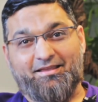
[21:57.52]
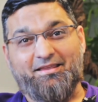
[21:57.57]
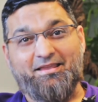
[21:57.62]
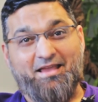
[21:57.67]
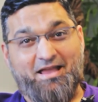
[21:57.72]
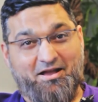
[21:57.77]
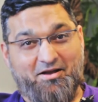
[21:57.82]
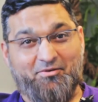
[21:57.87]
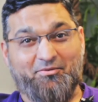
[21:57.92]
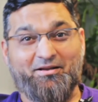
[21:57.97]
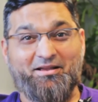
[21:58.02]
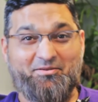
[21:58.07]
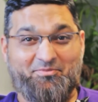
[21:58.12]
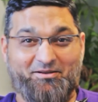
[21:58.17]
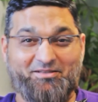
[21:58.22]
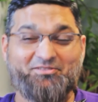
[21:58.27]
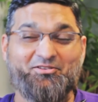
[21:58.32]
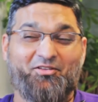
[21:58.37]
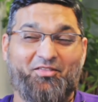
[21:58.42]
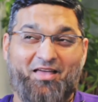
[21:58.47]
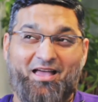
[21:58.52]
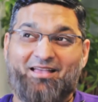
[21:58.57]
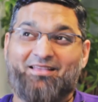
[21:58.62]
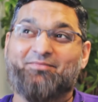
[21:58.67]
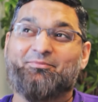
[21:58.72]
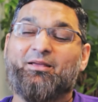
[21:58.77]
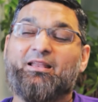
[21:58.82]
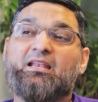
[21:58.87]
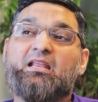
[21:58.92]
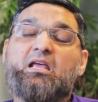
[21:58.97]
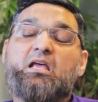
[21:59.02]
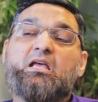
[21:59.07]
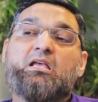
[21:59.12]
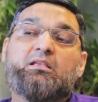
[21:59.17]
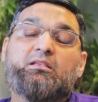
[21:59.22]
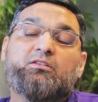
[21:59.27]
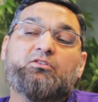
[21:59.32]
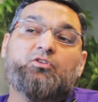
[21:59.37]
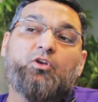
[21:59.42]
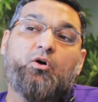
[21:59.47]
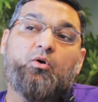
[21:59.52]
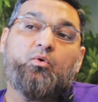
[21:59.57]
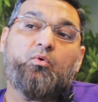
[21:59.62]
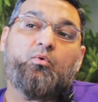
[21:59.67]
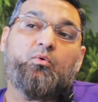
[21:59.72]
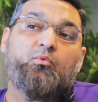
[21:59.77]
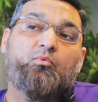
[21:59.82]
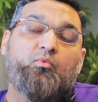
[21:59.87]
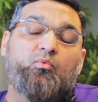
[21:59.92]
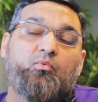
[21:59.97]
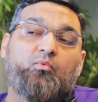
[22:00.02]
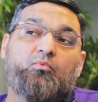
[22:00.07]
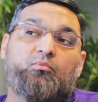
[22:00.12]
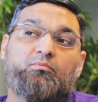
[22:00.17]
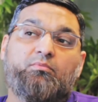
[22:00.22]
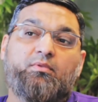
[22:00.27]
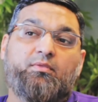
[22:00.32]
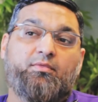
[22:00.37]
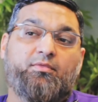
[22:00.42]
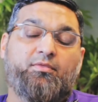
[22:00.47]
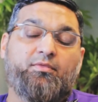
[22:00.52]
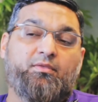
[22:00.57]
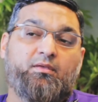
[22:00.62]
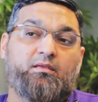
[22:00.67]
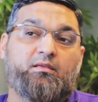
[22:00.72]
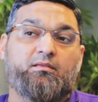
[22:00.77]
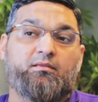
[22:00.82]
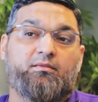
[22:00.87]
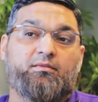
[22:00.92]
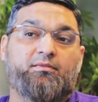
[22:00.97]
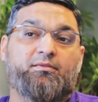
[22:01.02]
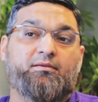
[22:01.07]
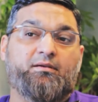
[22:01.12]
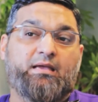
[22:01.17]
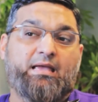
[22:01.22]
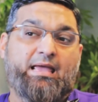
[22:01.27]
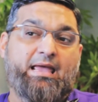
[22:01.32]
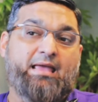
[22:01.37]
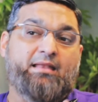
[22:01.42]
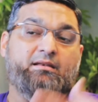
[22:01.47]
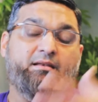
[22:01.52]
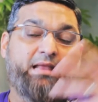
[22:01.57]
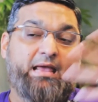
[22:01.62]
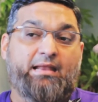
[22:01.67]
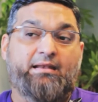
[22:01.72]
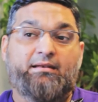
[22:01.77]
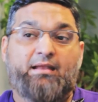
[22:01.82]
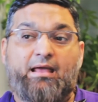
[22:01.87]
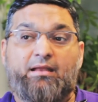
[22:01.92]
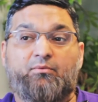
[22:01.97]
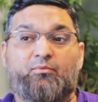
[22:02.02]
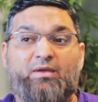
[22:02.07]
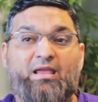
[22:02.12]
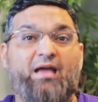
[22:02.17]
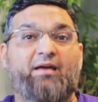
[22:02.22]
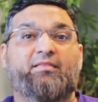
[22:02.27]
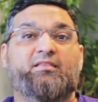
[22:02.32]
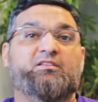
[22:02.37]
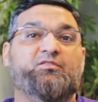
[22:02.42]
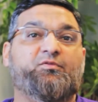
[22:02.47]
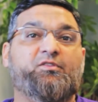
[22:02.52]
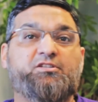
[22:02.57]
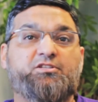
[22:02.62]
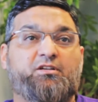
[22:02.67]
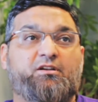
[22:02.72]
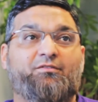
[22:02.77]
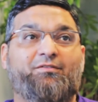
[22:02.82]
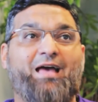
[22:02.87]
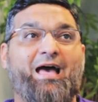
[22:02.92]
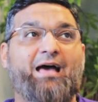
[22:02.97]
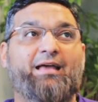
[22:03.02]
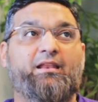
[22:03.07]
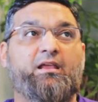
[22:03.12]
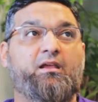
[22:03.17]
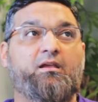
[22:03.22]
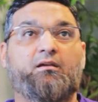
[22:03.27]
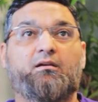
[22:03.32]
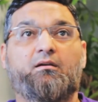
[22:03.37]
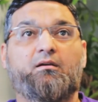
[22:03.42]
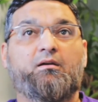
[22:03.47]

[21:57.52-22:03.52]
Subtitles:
yeah, we'll get a picture of that. But so, and we had this vision of adding